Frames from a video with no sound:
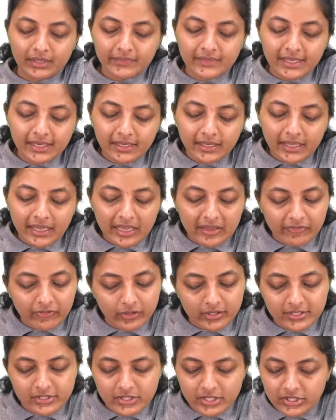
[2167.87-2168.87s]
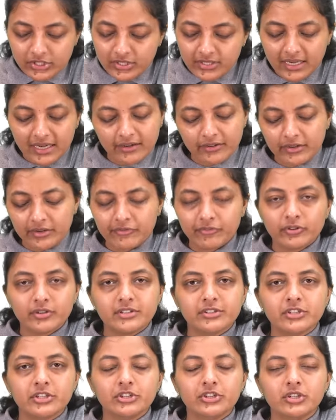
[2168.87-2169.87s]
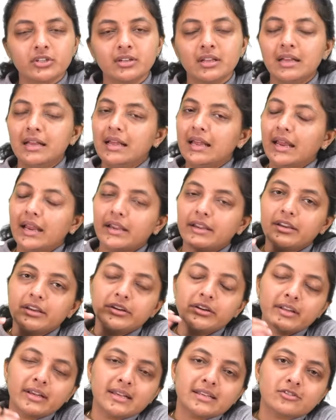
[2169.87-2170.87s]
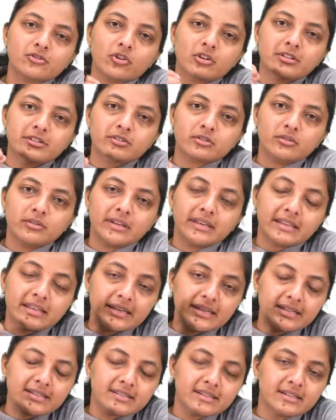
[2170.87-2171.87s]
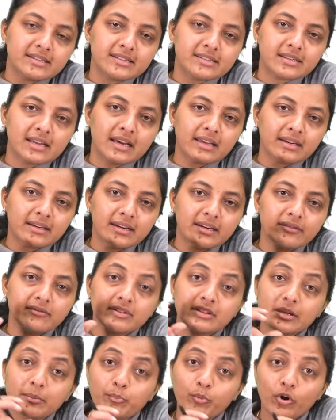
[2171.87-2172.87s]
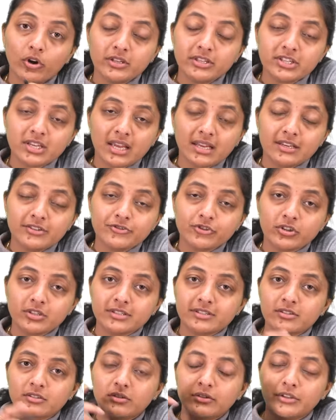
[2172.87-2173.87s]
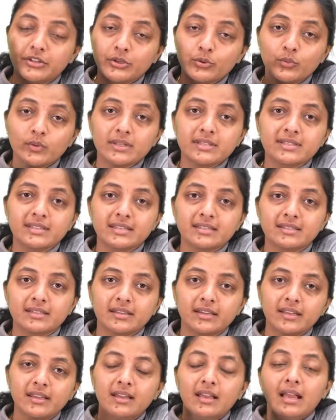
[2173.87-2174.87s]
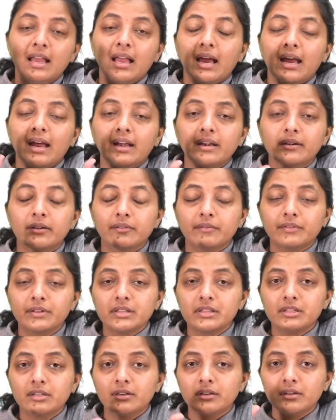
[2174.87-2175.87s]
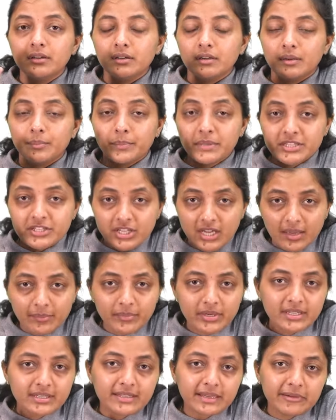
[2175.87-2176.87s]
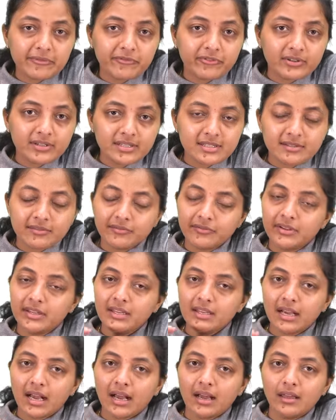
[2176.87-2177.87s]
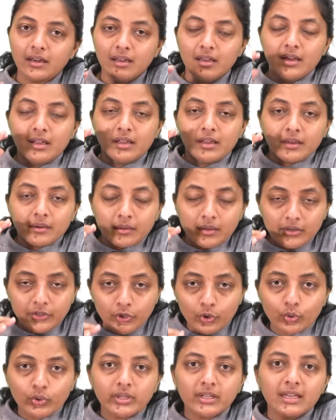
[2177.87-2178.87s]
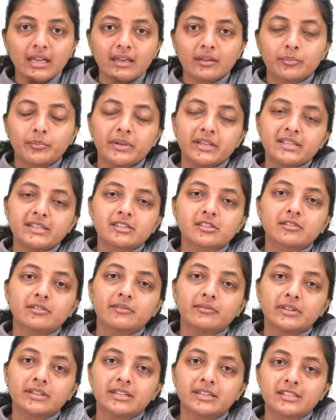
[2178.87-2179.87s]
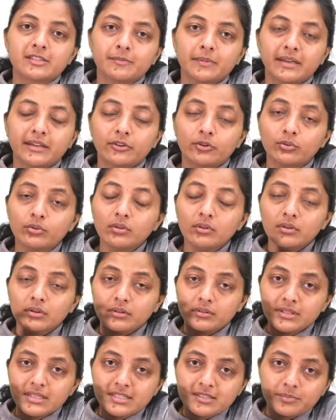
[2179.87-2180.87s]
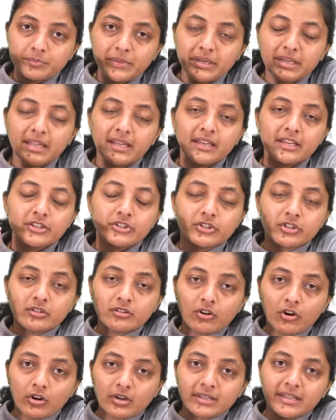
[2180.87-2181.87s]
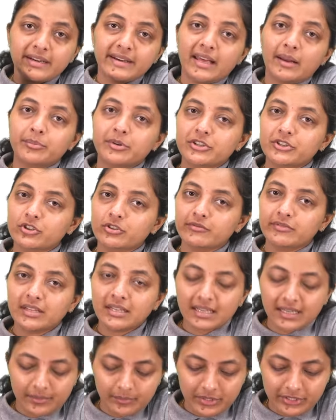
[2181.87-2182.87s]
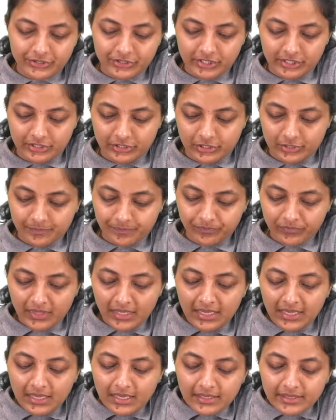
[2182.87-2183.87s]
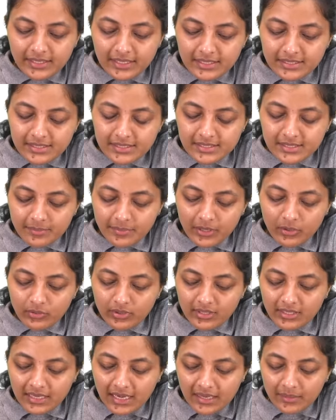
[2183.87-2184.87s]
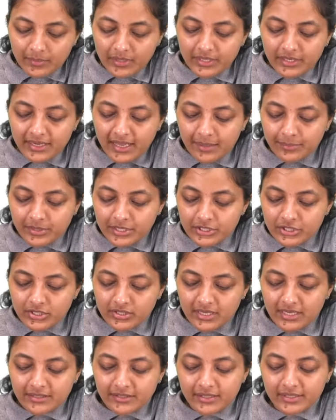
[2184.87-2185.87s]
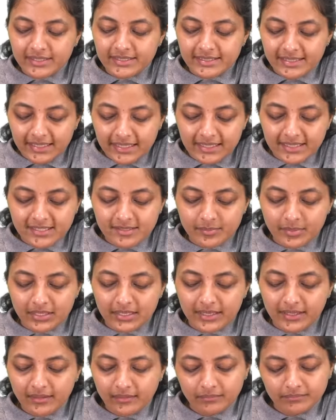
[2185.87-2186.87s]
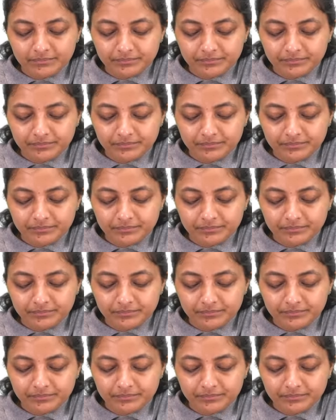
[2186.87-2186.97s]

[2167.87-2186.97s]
Then afforestation and reforestation, and India has also increased its target with the Bond Challenge also, U N C C D, and with the uh, Panchamrit efforts, we are doing our best with respect to this mitigation or the adaptation of the climate change. Next is about climate adaptation and the resilience building.